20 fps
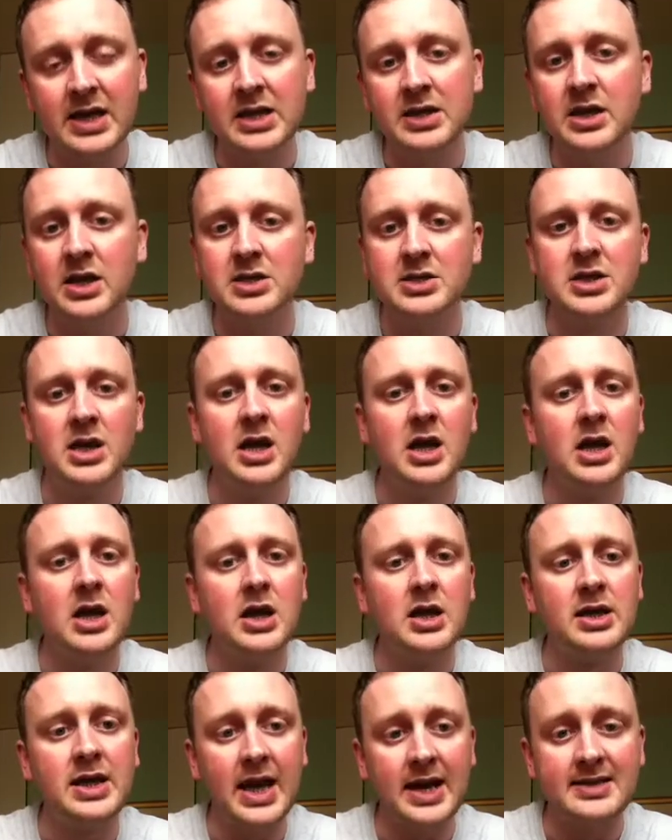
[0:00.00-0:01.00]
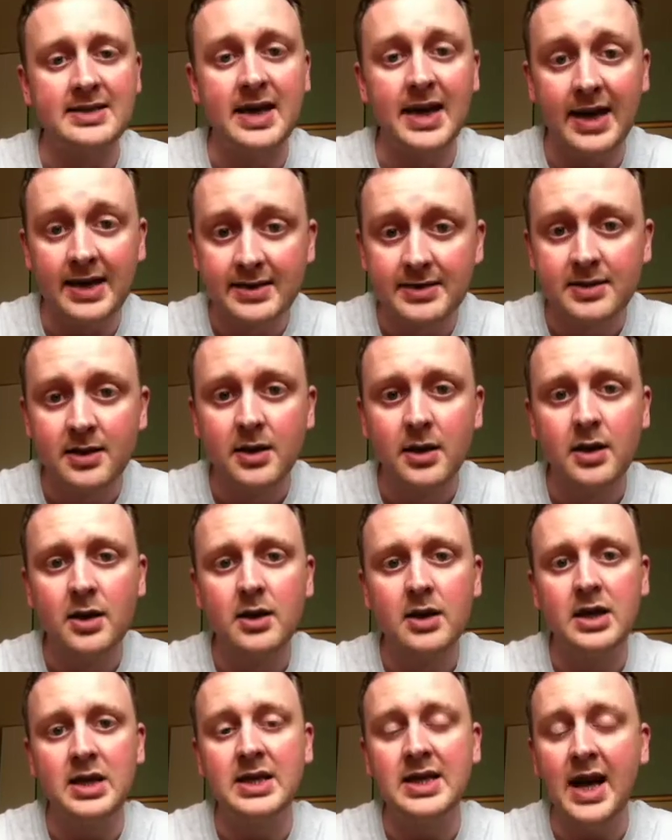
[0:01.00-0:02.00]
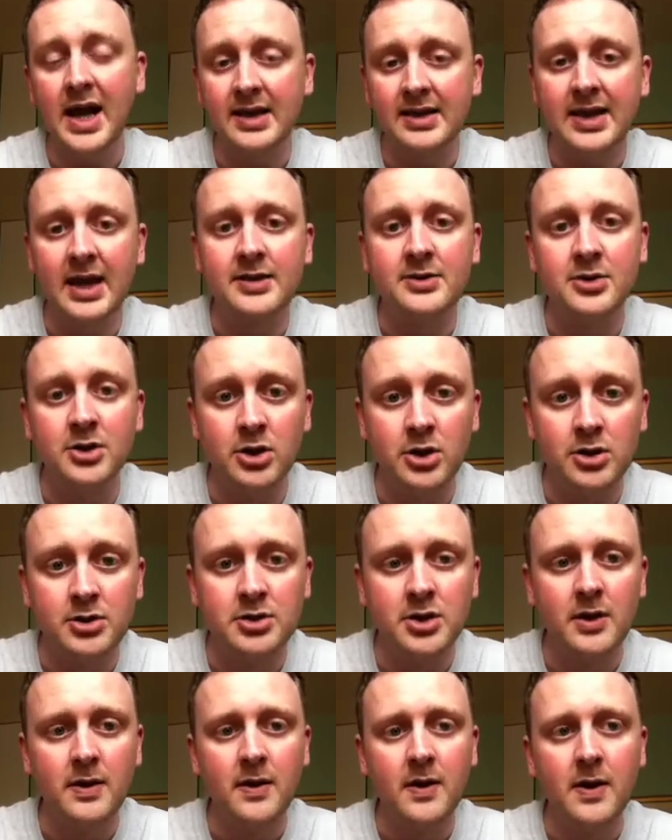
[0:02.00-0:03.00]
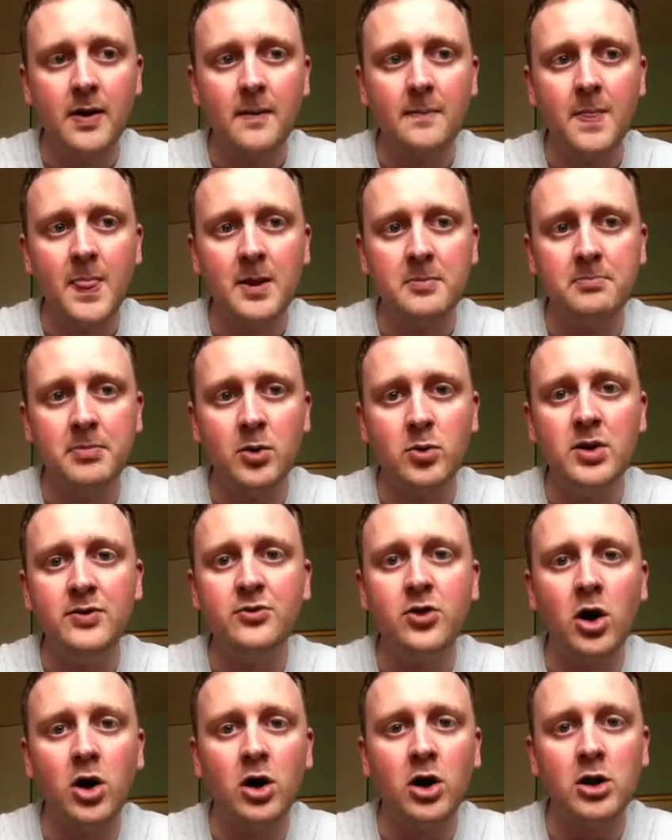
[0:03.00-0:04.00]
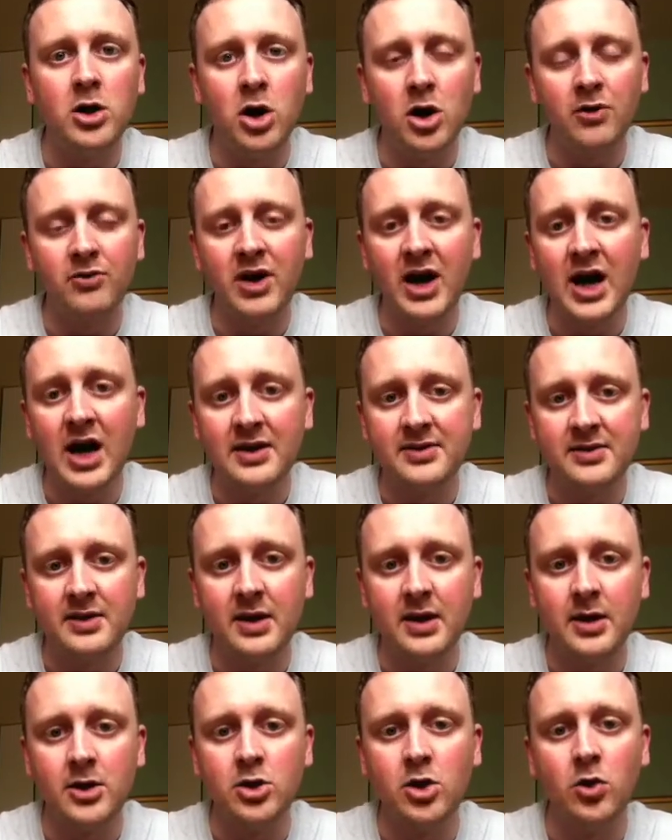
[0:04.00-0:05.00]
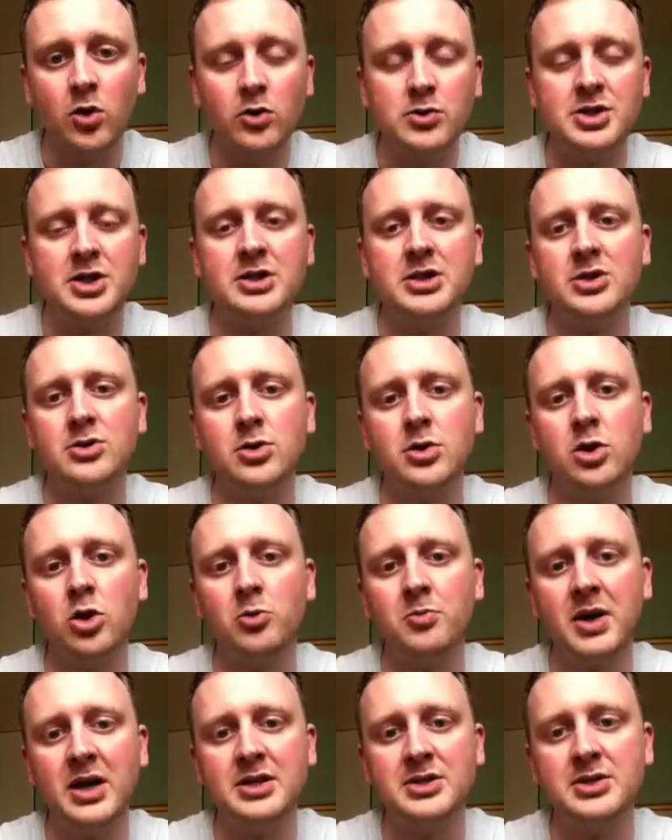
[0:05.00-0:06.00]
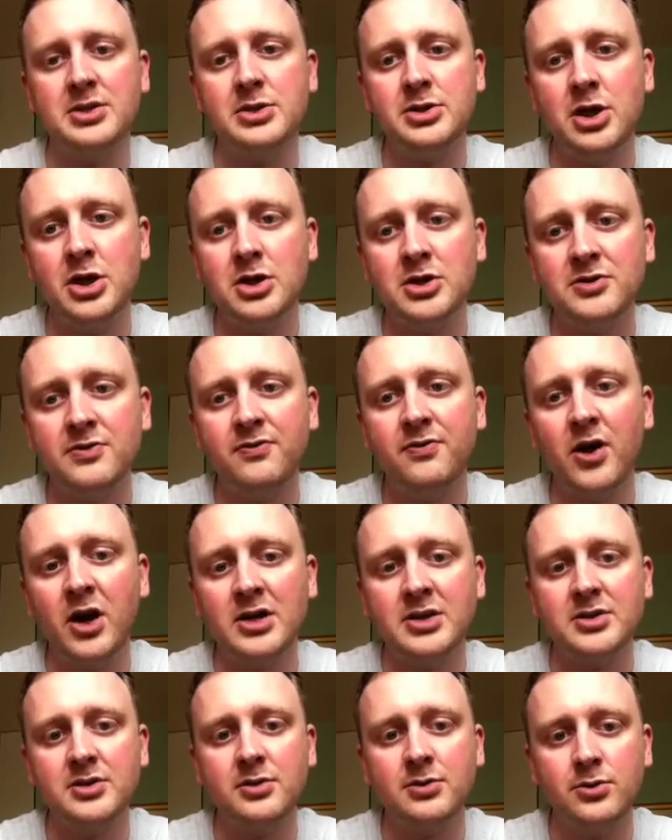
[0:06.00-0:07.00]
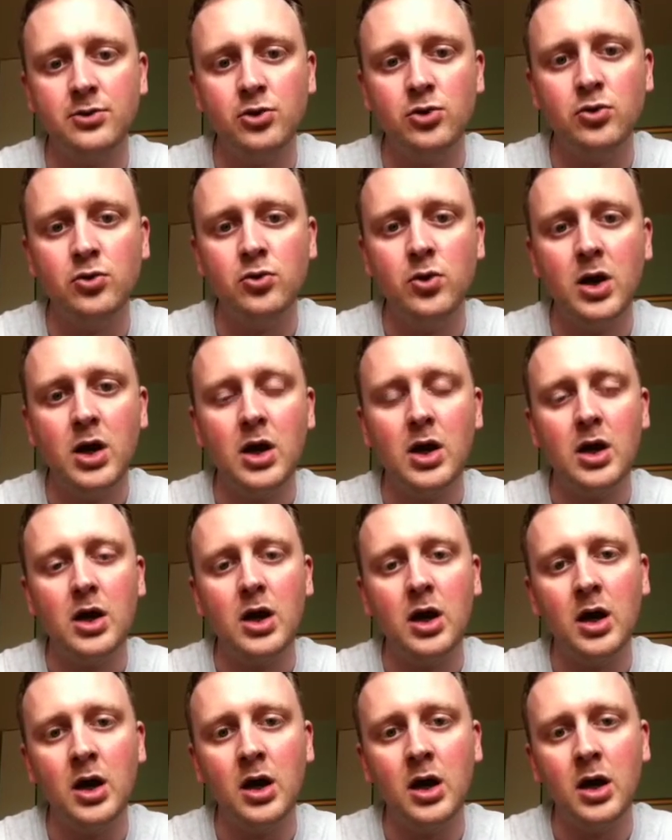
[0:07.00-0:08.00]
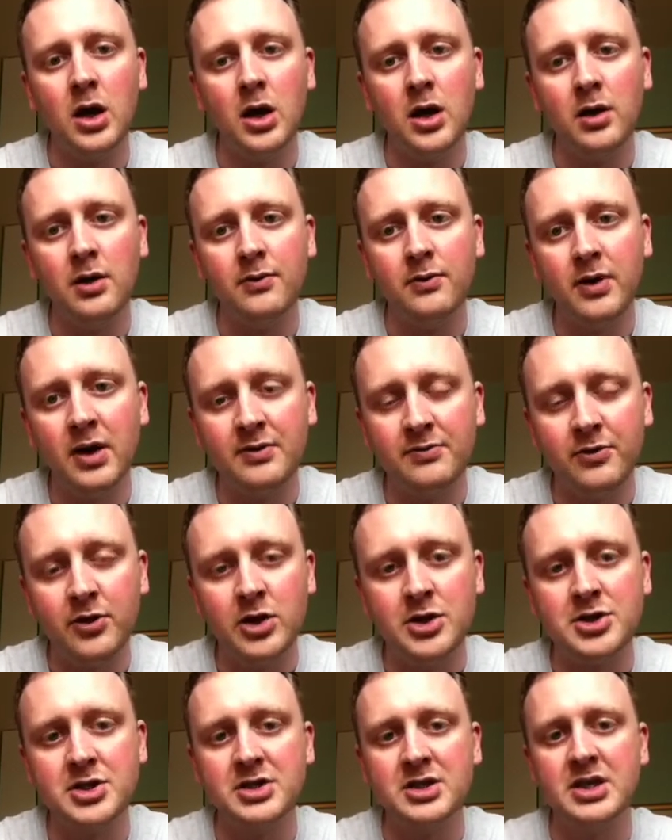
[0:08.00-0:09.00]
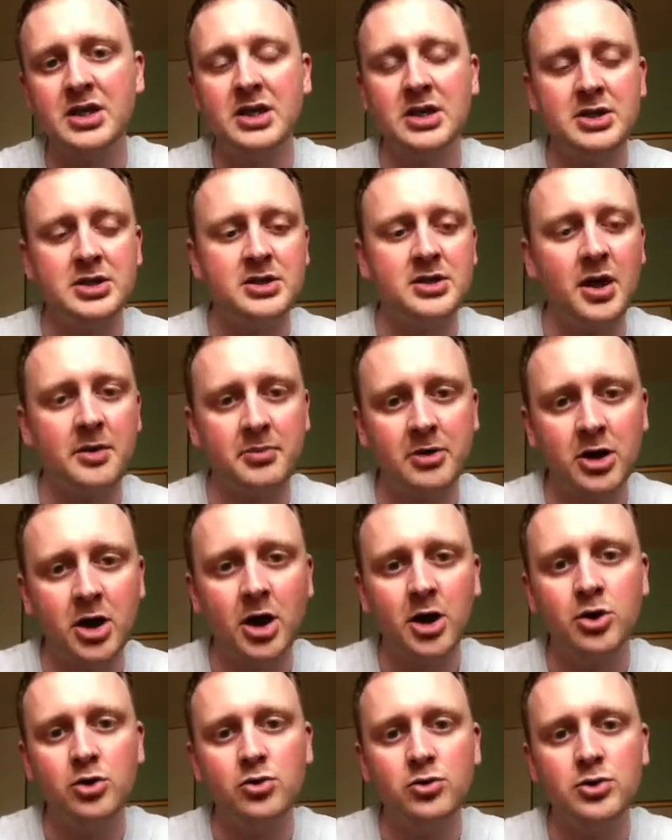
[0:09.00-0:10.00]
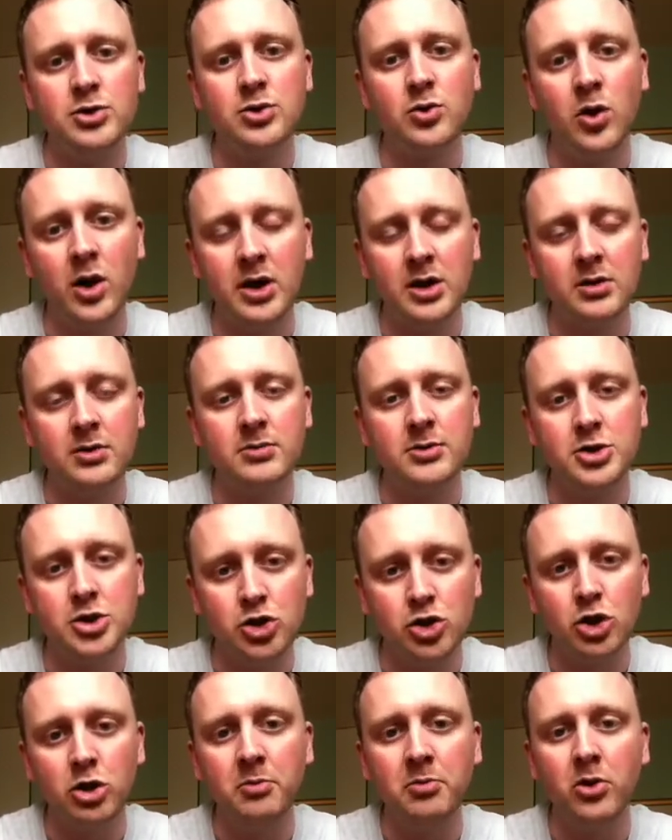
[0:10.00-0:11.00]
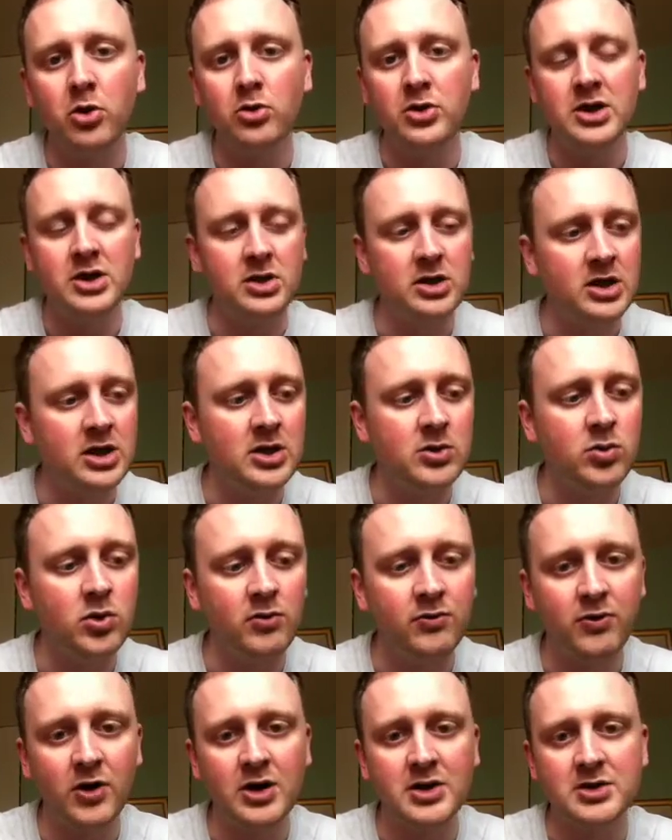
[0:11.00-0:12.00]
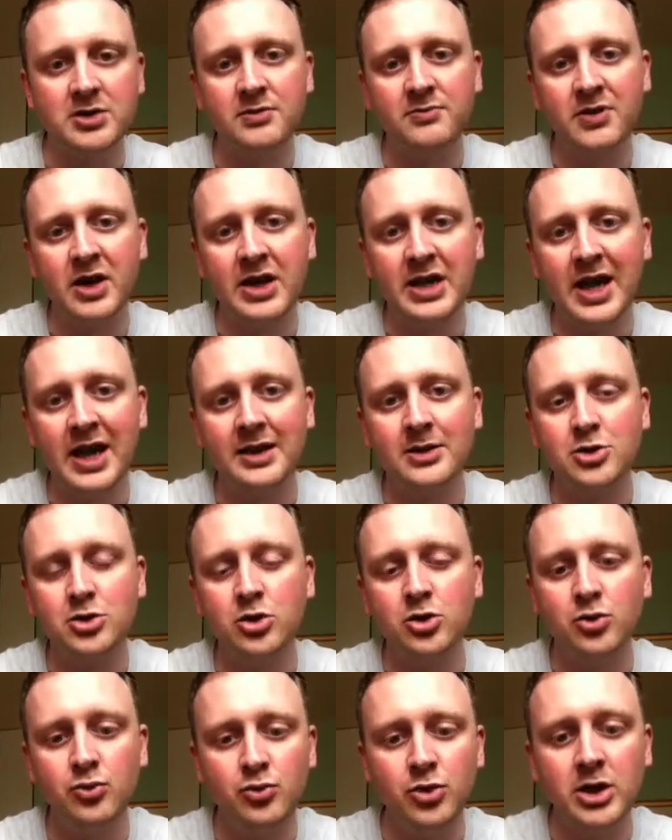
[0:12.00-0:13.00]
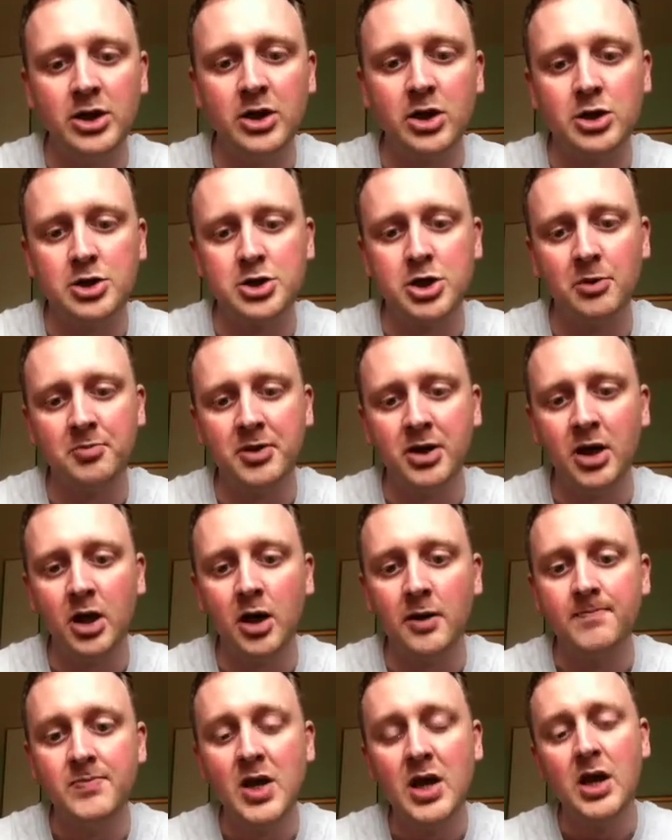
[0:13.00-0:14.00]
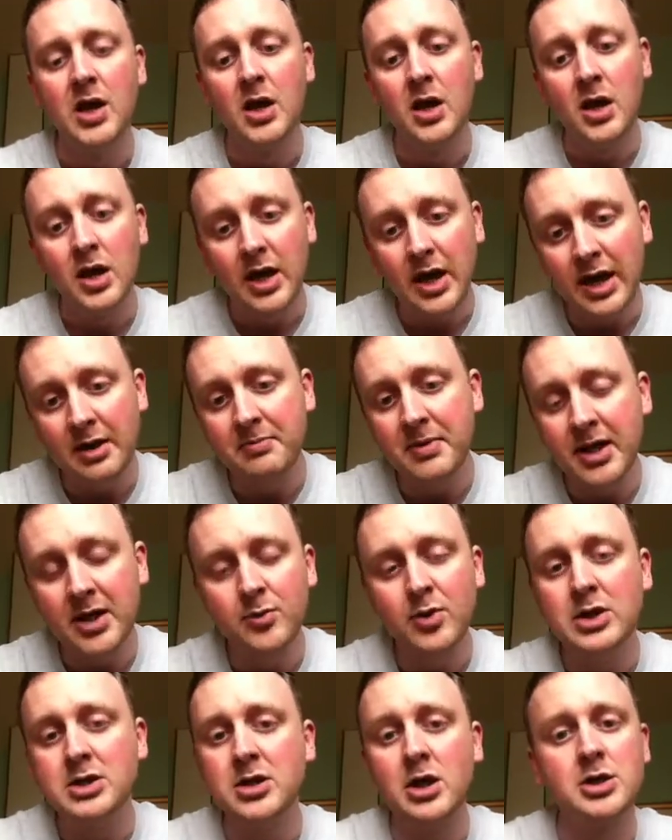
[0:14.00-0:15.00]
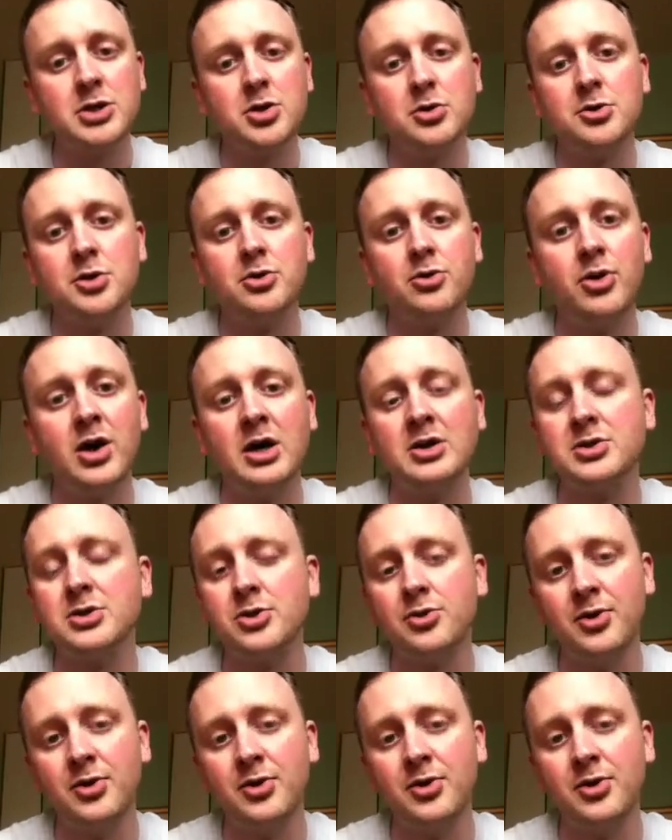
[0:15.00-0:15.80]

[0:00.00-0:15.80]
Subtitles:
He does get hit. He can get hurt. But we've got a lot of heart there. Josesito Lopez does fight through adversity. He's the type of guy who's quite durable. He will fight to the very end. You really got to stop the guy. In many ways, like Soto Carras.